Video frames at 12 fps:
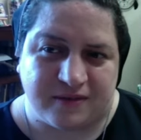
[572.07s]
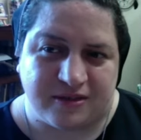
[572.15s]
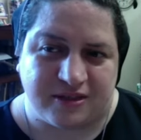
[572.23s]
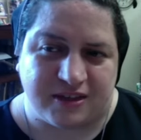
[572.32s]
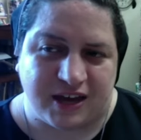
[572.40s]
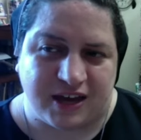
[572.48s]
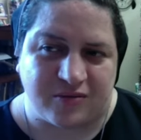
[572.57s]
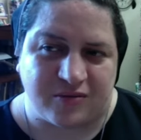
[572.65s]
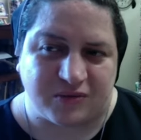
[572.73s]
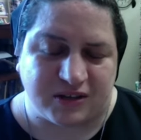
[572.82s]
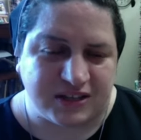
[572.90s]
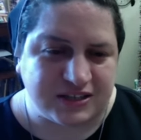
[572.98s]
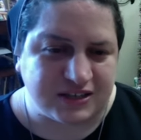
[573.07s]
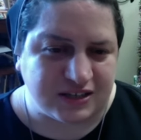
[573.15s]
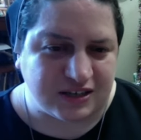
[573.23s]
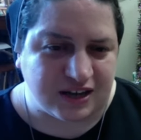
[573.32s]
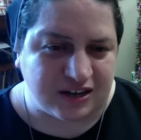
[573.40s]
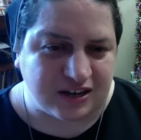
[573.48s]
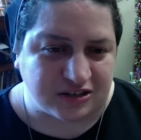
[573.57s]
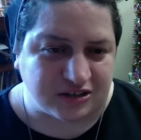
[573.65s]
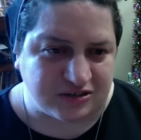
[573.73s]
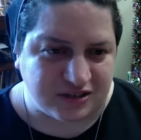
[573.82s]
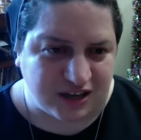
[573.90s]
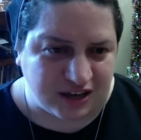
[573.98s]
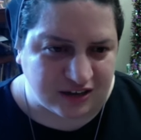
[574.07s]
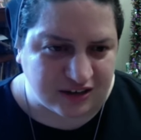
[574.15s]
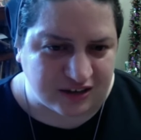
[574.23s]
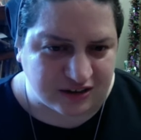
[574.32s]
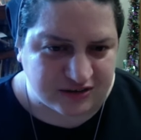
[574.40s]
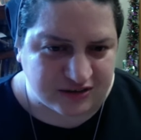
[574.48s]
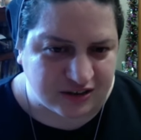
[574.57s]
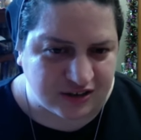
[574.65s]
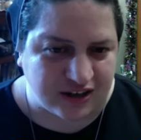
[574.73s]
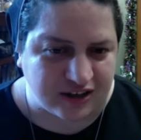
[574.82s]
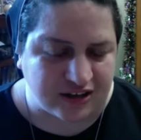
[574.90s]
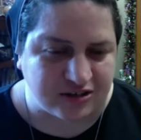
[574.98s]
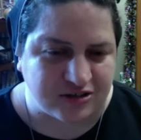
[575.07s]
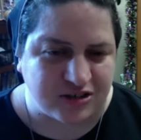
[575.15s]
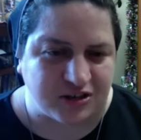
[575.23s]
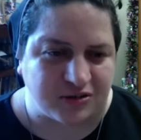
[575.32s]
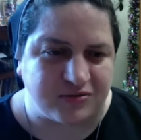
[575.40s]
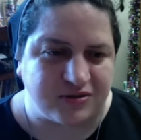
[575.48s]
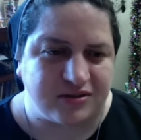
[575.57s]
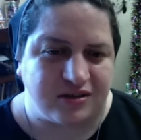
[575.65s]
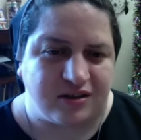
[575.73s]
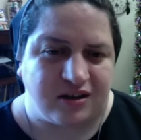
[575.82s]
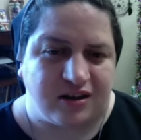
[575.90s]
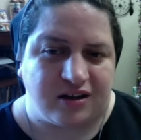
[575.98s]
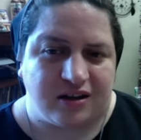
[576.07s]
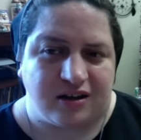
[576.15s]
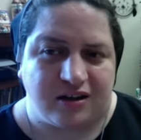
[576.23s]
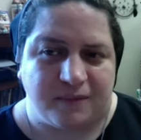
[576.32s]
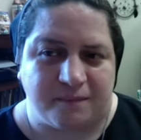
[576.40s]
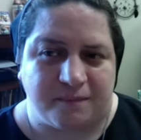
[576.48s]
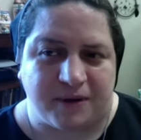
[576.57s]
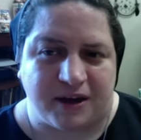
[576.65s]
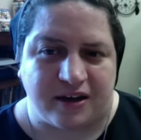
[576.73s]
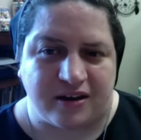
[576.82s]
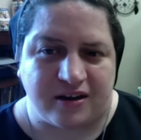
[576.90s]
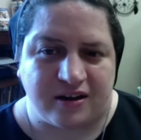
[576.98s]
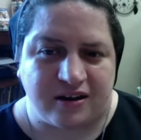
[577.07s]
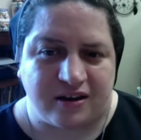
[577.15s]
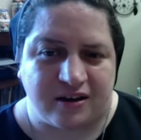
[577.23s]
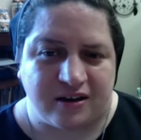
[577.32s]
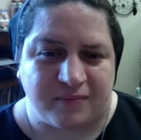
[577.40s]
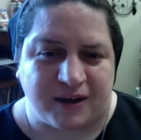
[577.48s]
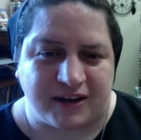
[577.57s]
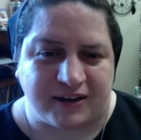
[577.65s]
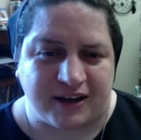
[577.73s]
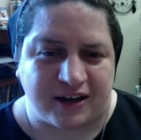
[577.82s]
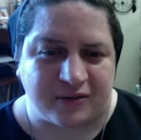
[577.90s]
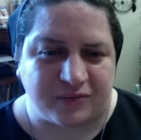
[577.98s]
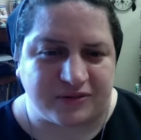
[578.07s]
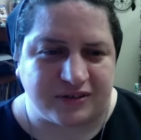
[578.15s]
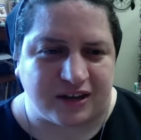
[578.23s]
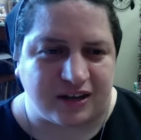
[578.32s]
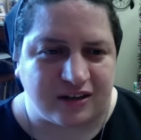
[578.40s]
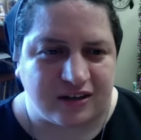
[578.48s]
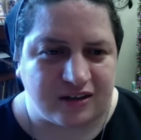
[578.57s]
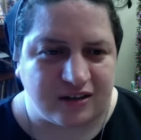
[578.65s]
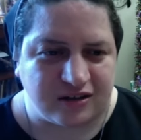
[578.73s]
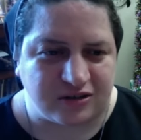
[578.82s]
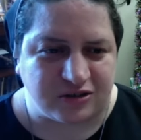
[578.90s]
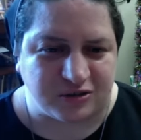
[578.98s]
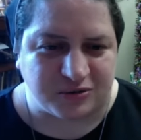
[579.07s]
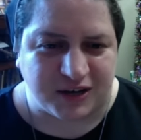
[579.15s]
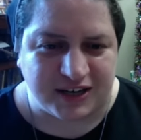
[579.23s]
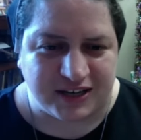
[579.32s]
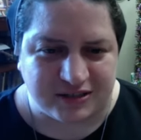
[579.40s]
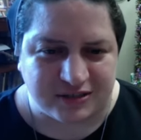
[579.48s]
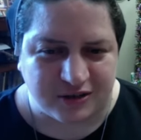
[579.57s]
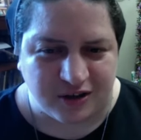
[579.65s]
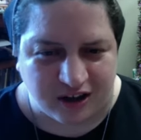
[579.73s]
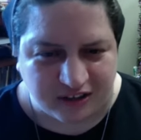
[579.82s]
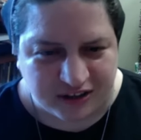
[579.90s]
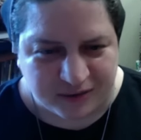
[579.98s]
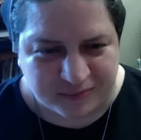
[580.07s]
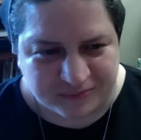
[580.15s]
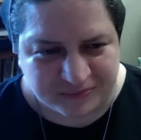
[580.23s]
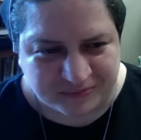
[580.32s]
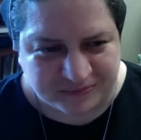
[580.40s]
they really did not understand, and they still kind of don't. But my dad was like, do I need to call them?